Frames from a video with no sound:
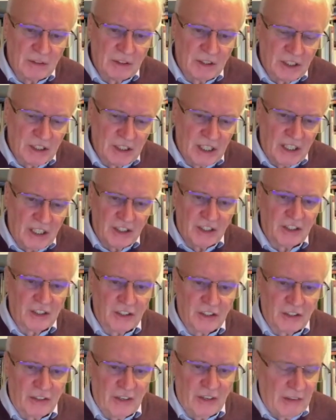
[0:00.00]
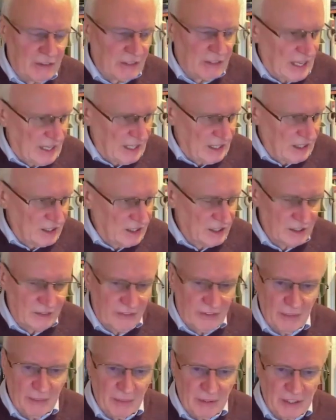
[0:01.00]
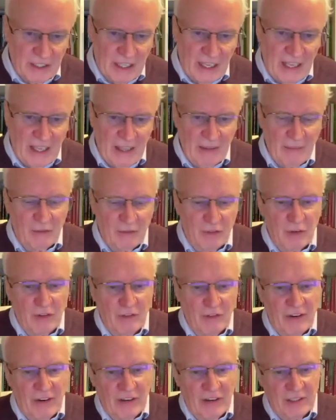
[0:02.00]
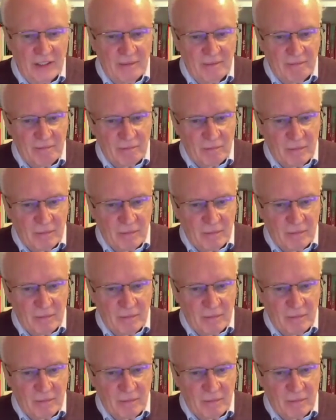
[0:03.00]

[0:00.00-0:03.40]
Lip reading: discussions around aid and development came from a very